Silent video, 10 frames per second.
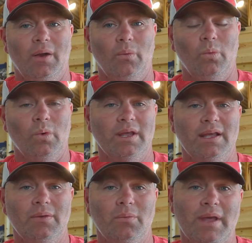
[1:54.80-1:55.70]

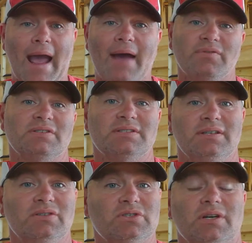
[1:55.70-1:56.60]
we have to see
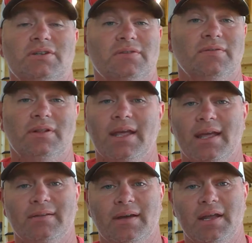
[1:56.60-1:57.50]
the structure of the
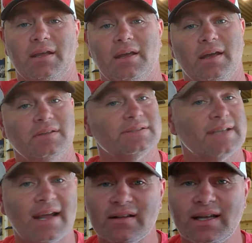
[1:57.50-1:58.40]
land. Like,
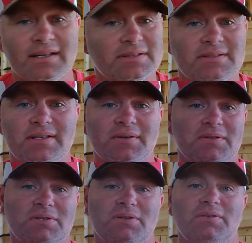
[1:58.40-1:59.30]
satellite doesn't tell the
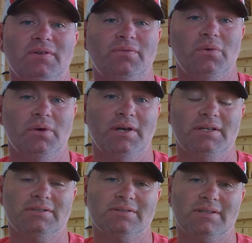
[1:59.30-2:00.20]
truth for
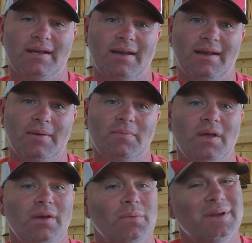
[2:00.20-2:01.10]
us.
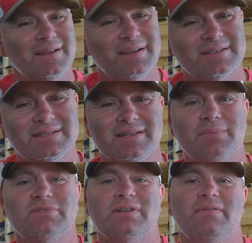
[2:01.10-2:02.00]
We can get
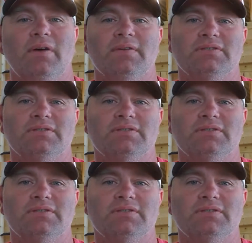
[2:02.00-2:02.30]
some stuff off